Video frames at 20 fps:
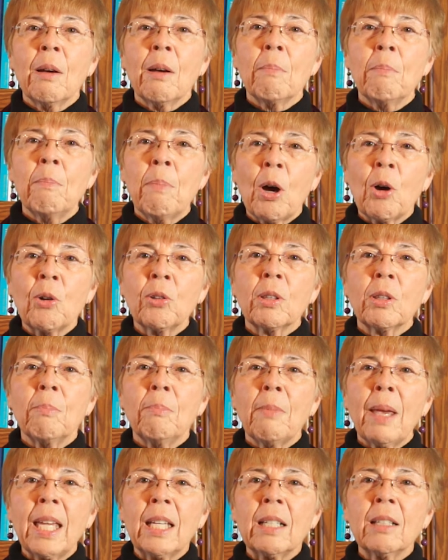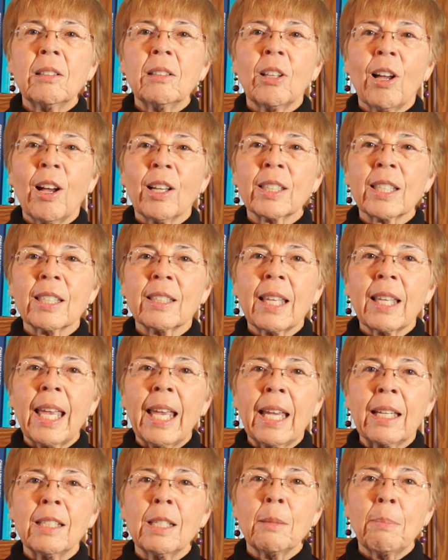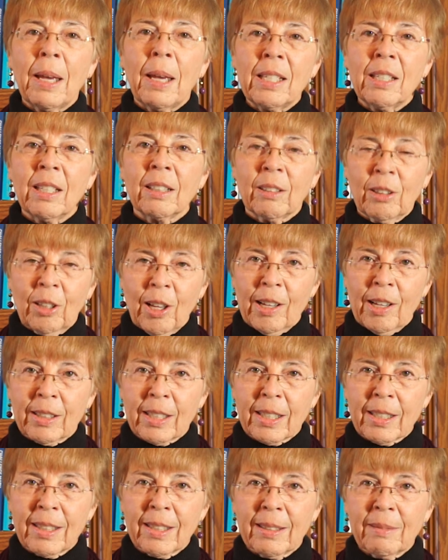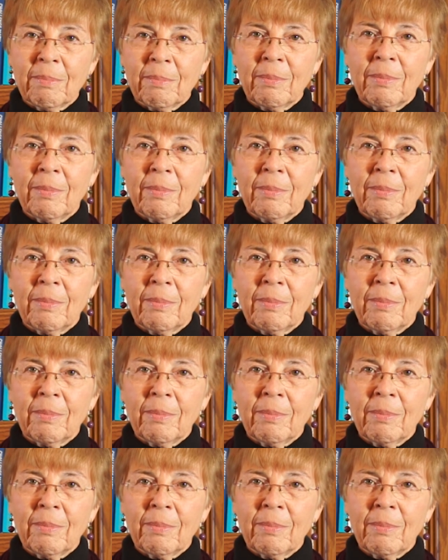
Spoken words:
both main clauses and dependent clauses.